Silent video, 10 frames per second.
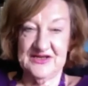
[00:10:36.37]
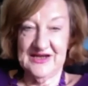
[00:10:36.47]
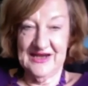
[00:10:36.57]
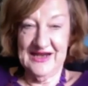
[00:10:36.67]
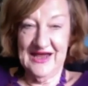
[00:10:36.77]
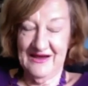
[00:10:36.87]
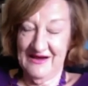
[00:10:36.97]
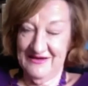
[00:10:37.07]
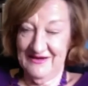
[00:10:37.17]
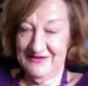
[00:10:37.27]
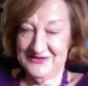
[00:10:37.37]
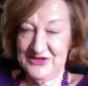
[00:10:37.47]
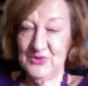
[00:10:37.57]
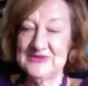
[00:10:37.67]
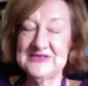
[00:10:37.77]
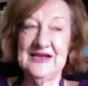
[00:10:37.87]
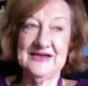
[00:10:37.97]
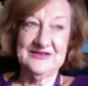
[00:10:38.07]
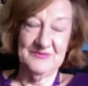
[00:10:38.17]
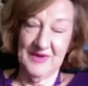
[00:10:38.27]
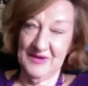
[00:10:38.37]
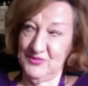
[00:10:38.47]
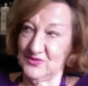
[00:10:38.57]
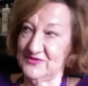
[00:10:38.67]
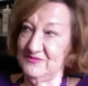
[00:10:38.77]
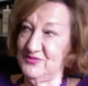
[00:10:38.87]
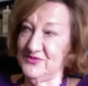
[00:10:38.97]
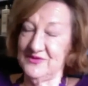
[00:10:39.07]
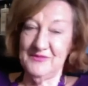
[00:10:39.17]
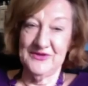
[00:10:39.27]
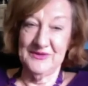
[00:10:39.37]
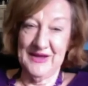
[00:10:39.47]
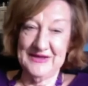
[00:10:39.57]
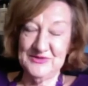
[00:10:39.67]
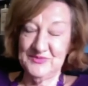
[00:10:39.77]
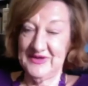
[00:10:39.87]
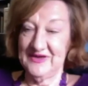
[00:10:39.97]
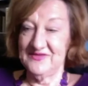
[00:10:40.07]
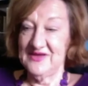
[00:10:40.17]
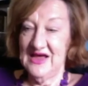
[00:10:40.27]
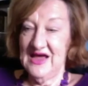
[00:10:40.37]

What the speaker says: And she always collected my books and put them on the mantelpiece.